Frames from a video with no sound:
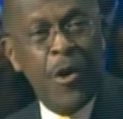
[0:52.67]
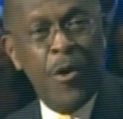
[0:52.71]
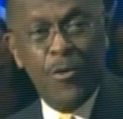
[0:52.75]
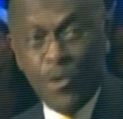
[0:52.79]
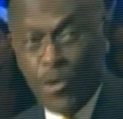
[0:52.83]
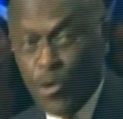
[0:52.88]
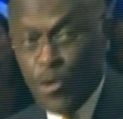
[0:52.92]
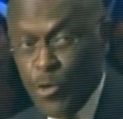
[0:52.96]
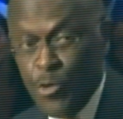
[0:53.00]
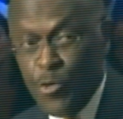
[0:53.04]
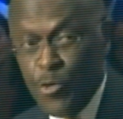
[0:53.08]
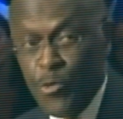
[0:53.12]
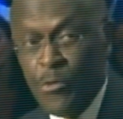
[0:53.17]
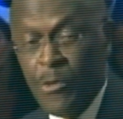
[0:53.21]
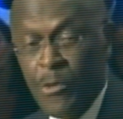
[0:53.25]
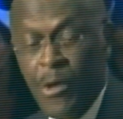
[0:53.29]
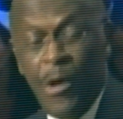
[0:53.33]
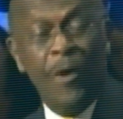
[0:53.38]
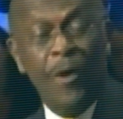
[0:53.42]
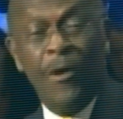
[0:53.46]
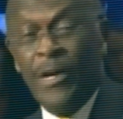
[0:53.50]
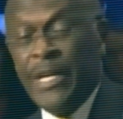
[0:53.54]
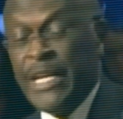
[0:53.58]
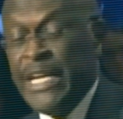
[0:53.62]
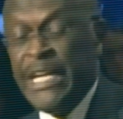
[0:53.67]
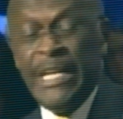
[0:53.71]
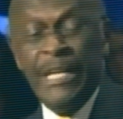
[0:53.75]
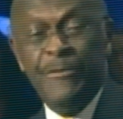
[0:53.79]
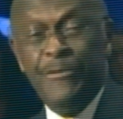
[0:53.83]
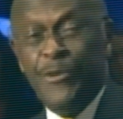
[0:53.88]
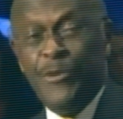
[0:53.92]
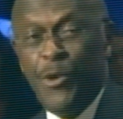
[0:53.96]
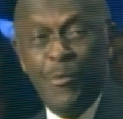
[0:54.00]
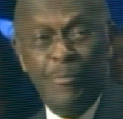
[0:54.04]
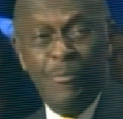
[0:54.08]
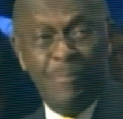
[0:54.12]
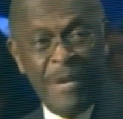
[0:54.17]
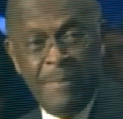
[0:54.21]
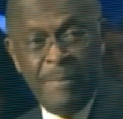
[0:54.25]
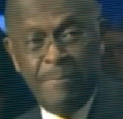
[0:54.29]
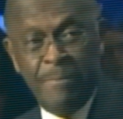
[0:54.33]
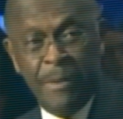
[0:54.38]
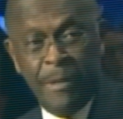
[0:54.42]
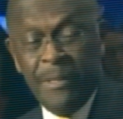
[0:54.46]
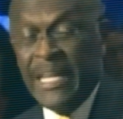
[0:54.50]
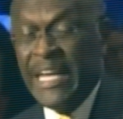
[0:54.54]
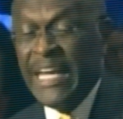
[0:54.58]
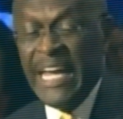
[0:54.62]
call you or any of your
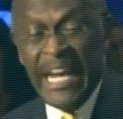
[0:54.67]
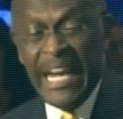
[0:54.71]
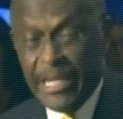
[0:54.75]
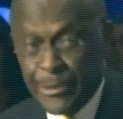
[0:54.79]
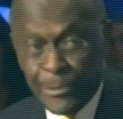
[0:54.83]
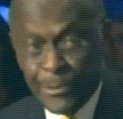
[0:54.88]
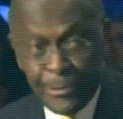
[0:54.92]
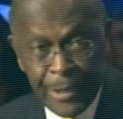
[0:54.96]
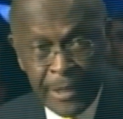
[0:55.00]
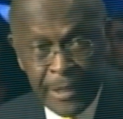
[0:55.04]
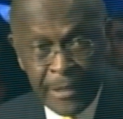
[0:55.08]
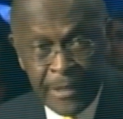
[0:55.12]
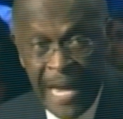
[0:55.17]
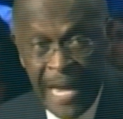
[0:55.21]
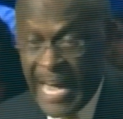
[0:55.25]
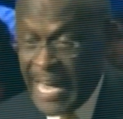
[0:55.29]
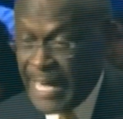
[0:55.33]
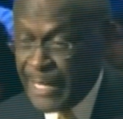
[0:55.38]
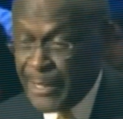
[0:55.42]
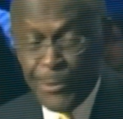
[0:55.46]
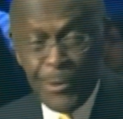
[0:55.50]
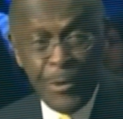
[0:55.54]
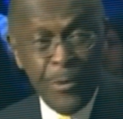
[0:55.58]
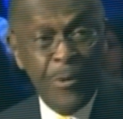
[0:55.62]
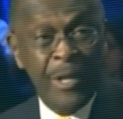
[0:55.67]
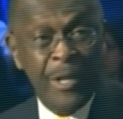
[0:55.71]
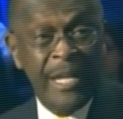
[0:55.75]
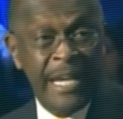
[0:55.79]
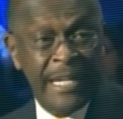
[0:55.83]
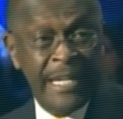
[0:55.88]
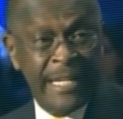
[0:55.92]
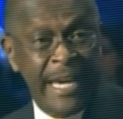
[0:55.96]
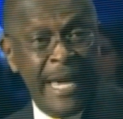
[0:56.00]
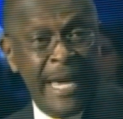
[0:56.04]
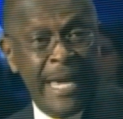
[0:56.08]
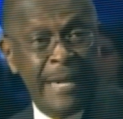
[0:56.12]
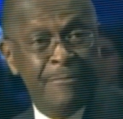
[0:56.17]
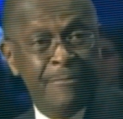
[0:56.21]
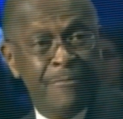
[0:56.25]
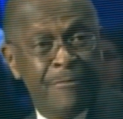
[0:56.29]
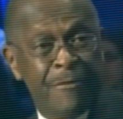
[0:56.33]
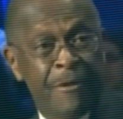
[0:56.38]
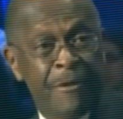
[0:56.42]
people ignorant. I don't know where that came